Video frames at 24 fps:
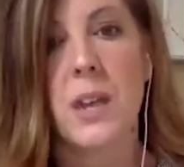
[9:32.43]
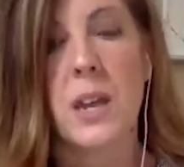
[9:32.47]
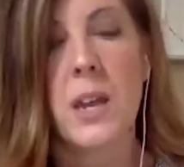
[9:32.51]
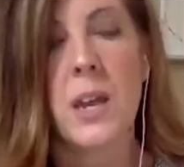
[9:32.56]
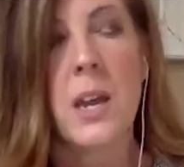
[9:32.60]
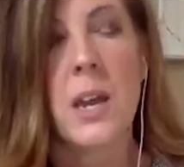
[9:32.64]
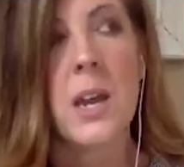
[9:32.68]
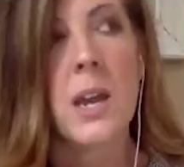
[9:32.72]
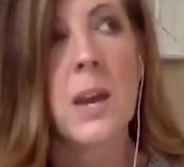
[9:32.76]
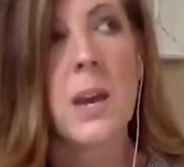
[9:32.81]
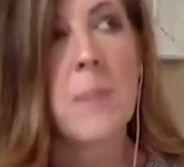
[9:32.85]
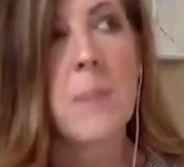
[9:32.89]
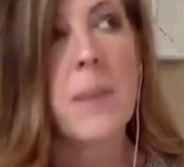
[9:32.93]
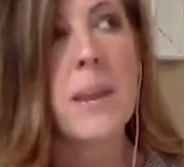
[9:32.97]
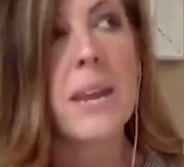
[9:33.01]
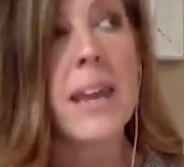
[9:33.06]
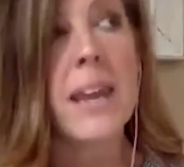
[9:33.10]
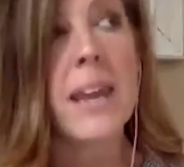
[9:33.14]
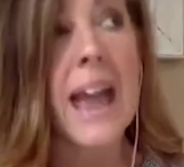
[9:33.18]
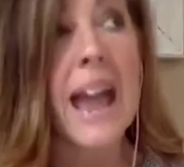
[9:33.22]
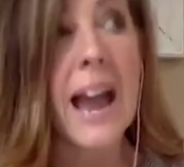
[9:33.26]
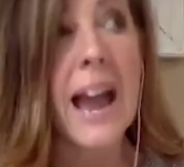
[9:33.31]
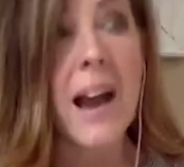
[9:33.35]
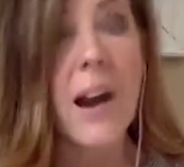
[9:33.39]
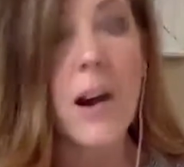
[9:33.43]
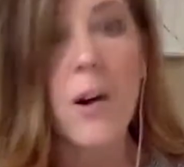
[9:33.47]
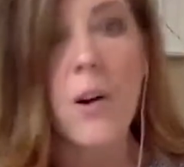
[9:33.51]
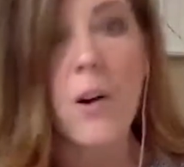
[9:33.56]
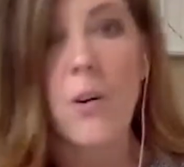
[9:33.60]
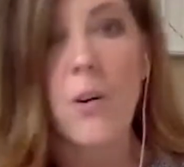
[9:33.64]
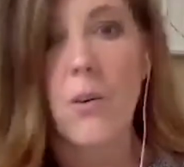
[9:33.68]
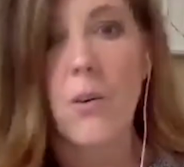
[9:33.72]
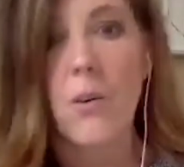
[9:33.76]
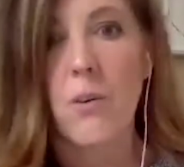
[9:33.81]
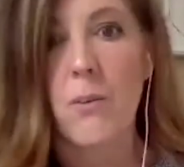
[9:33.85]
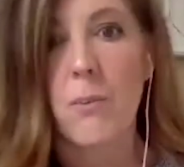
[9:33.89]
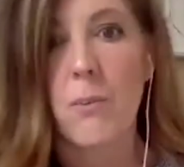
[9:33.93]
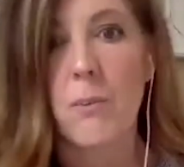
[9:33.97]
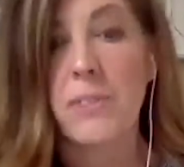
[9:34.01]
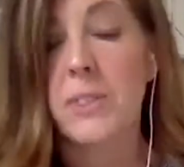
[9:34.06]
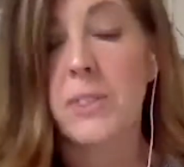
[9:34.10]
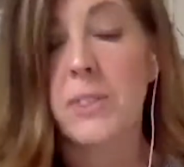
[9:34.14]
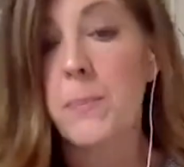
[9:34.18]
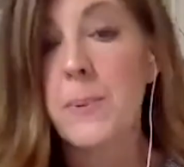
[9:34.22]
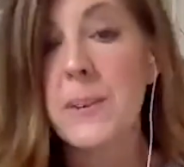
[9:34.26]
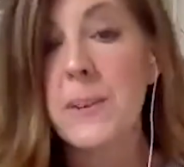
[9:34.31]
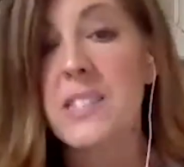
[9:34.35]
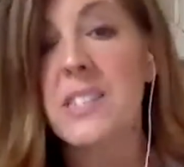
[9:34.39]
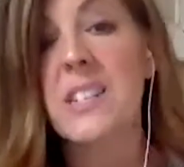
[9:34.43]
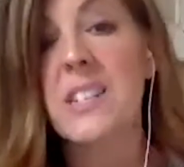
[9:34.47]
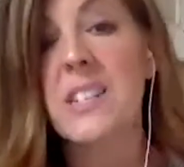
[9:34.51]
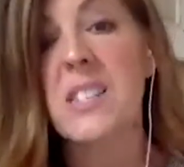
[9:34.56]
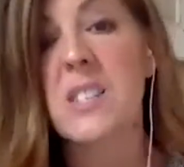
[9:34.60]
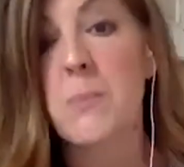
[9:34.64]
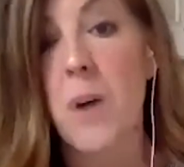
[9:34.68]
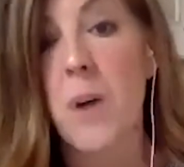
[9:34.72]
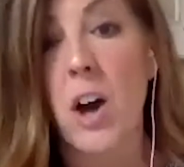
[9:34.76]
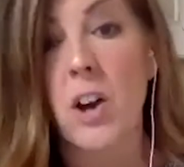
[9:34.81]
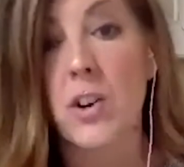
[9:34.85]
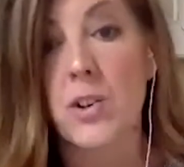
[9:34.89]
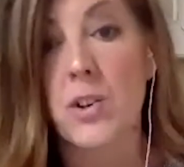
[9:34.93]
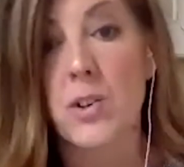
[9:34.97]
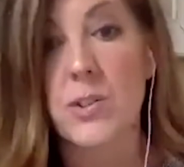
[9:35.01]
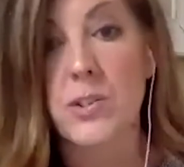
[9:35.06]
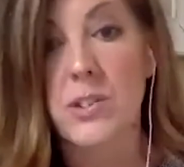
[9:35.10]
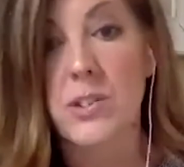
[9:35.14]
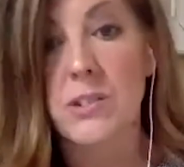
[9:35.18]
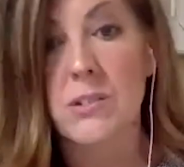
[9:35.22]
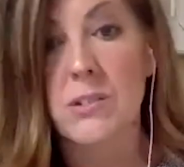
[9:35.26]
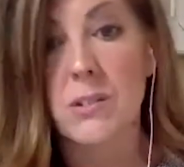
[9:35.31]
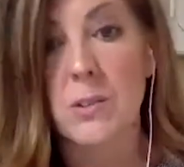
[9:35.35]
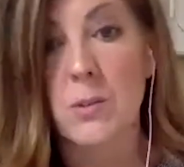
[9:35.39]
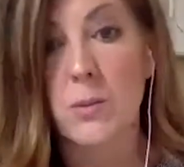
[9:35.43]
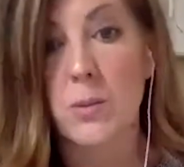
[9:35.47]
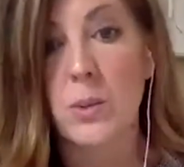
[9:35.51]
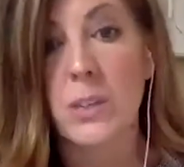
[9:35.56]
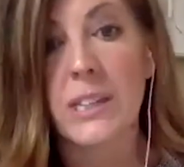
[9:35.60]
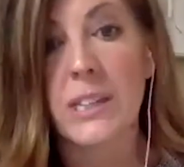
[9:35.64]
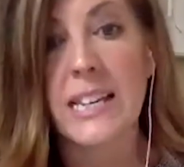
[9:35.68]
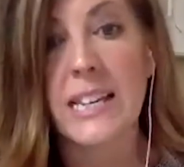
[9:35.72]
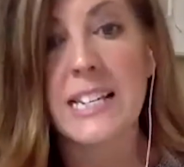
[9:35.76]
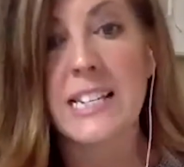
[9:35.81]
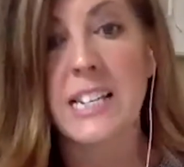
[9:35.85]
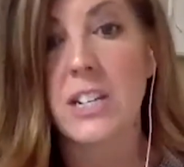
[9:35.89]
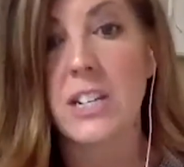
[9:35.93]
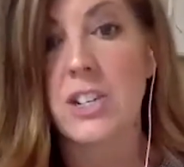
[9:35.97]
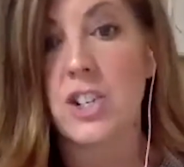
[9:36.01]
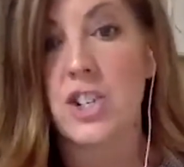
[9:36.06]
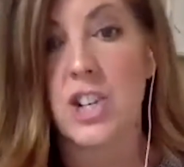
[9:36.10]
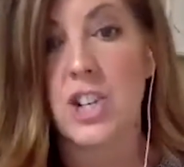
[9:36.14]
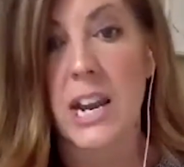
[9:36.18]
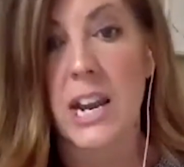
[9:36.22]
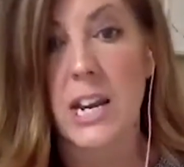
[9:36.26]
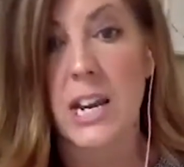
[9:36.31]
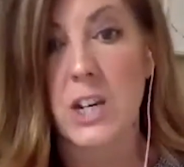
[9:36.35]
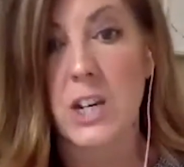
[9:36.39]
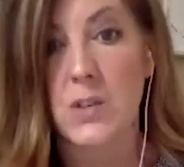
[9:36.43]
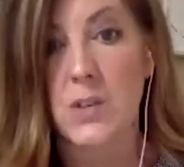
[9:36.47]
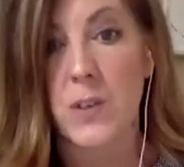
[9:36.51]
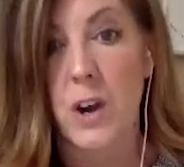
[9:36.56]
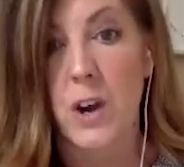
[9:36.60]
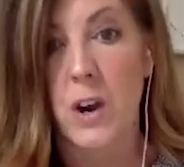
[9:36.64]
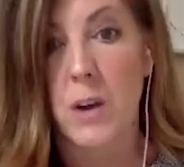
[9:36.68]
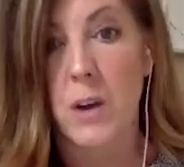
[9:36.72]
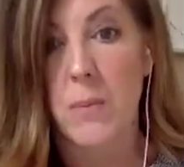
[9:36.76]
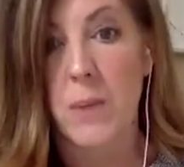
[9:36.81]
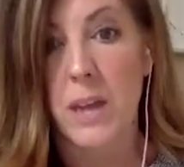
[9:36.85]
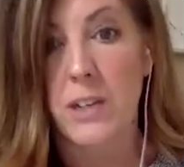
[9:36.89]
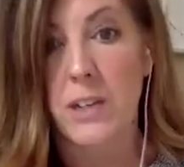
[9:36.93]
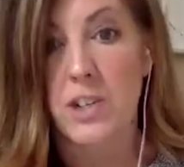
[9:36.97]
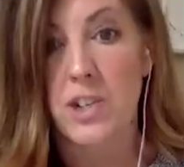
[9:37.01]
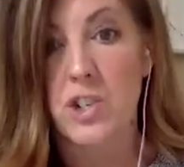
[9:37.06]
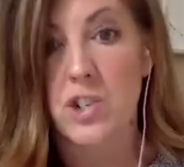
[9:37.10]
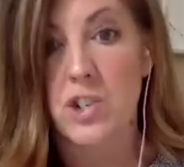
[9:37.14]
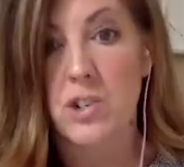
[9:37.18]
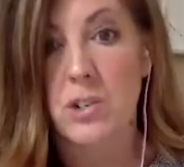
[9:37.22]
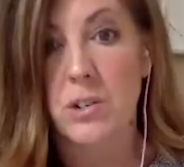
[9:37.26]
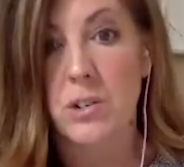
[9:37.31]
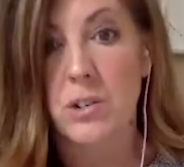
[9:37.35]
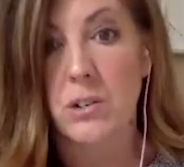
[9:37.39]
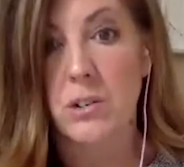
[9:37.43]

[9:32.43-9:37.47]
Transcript: But the business models really didn't change very much.